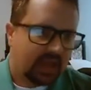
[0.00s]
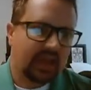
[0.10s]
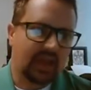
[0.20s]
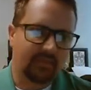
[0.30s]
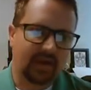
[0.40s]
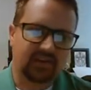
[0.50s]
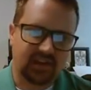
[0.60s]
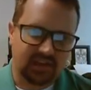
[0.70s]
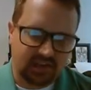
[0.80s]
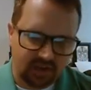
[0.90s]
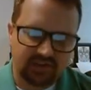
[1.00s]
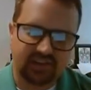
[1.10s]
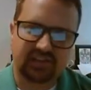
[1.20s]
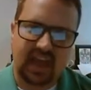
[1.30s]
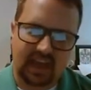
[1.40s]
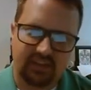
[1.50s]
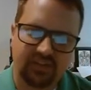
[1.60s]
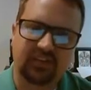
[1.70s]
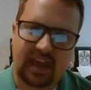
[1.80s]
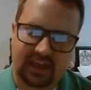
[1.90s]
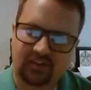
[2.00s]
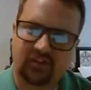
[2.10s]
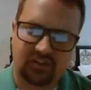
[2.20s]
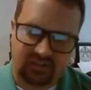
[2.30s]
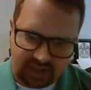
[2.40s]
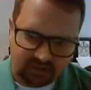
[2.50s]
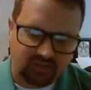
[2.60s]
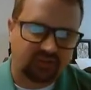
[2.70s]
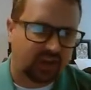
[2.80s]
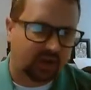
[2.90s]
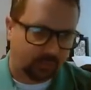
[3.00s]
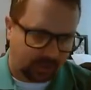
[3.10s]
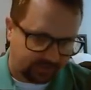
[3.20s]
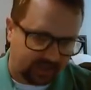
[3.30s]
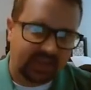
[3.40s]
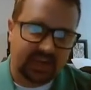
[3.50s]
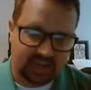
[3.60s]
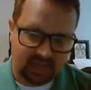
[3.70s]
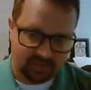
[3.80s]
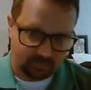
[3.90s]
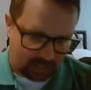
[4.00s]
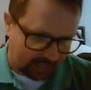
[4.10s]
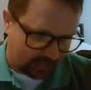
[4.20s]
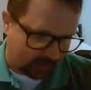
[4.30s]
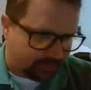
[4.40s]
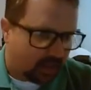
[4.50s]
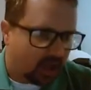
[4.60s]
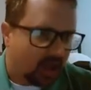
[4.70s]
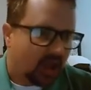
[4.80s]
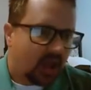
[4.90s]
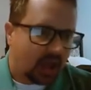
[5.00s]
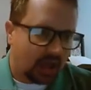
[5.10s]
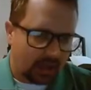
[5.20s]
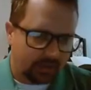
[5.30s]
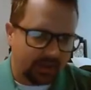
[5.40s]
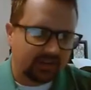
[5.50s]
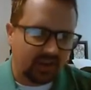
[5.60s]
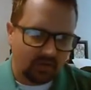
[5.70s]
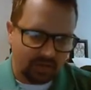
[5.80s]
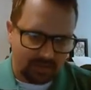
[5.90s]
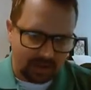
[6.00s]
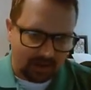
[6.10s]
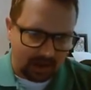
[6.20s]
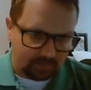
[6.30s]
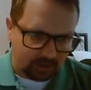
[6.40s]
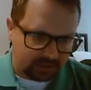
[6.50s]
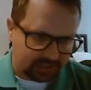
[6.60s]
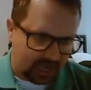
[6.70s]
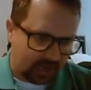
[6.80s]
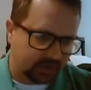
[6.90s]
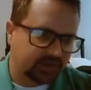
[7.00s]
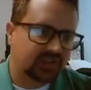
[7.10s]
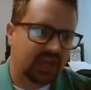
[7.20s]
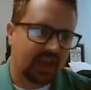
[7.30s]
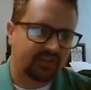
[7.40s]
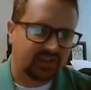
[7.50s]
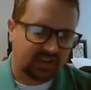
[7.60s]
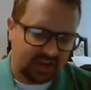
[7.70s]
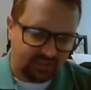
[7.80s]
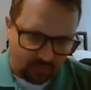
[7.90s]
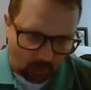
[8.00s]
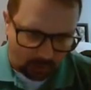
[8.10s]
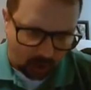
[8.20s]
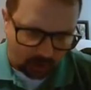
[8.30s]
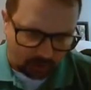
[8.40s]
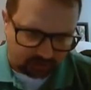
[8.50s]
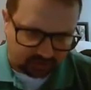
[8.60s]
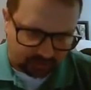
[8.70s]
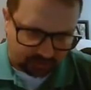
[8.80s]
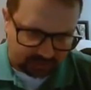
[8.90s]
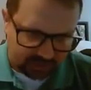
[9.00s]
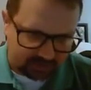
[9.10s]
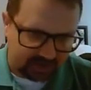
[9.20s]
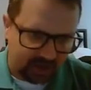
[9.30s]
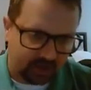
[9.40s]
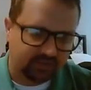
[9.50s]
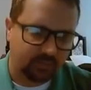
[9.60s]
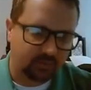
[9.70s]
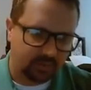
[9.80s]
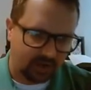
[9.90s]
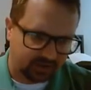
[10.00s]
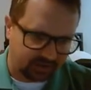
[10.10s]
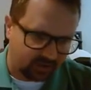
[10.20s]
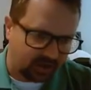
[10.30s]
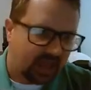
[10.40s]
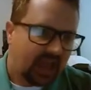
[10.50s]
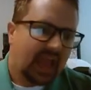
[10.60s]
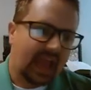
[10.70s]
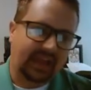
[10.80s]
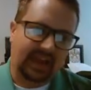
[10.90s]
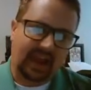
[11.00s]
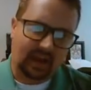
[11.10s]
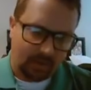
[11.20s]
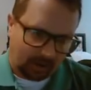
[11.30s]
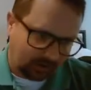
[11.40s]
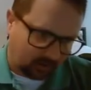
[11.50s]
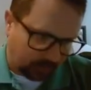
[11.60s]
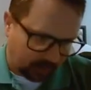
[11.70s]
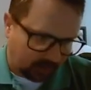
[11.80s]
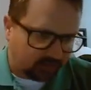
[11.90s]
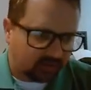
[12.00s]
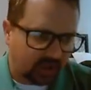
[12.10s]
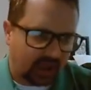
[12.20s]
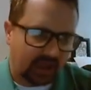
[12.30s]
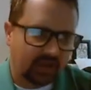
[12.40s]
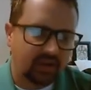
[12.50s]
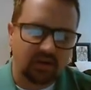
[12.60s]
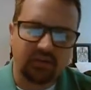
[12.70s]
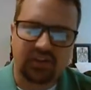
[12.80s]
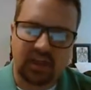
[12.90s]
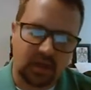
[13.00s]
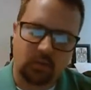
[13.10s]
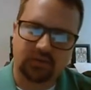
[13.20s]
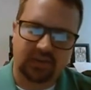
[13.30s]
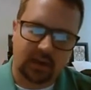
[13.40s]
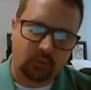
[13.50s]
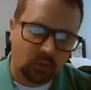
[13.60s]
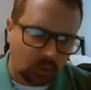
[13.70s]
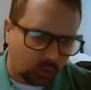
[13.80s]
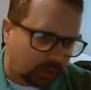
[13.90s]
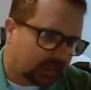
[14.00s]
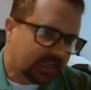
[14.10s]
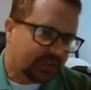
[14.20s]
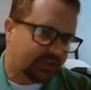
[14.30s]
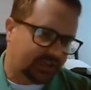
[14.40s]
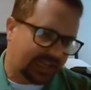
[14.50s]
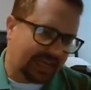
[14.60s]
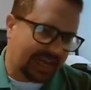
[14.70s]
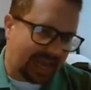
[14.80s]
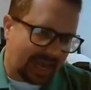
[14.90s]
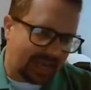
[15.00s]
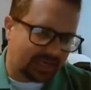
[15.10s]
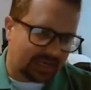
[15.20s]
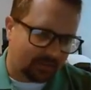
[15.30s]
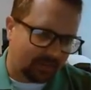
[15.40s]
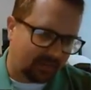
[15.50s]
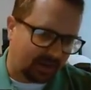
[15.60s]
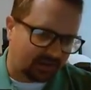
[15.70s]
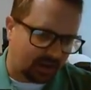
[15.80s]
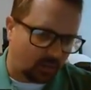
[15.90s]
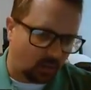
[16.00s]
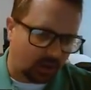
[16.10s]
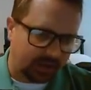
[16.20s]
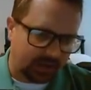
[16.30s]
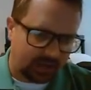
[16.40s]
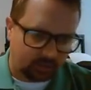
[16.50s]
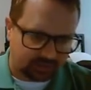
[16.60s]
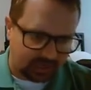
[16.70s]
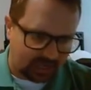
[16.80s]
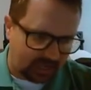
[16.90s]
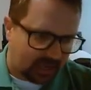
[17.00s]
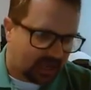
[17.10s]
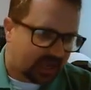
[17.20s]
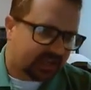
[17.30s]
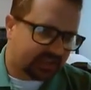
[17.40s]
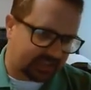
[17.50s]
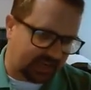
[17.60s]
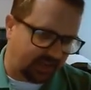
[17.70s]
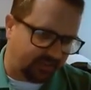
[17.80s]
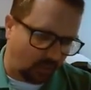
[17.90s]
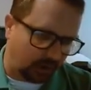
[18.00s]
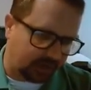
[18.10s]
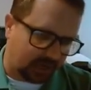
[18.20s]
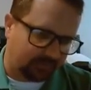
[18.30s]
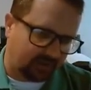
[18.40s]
MHC2 says, hey, this antigen is dangerous, get rid of it, any of them like it. It's only made by immune cells. They have CD4 markers on their T cells that respond to it, and antibodies are produced. Okay, use the =8 rule. CD8 times MHC1 equals 8. CD4 times